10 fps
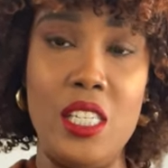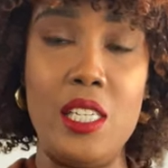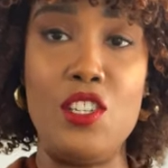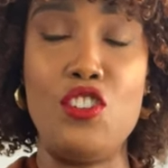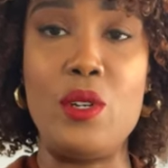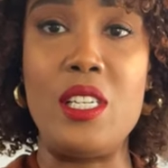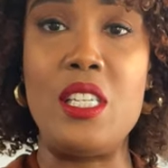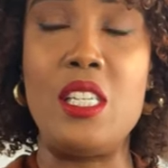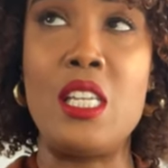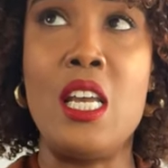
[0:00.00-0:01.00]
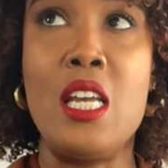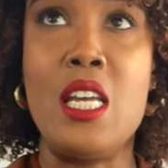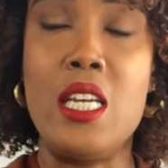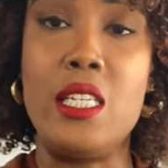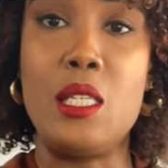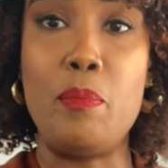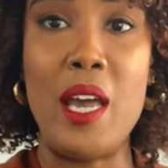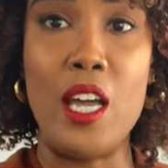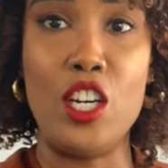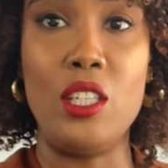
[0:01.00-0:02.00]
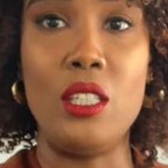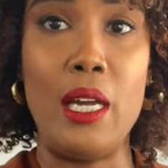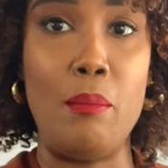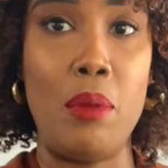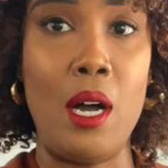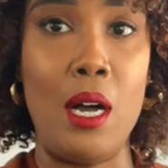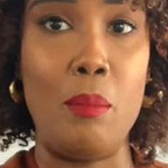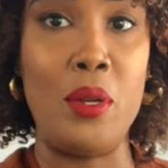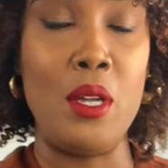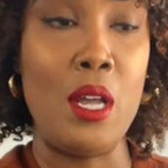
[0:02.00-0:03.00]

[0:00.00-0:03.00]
linen dresses is Petal And Pup.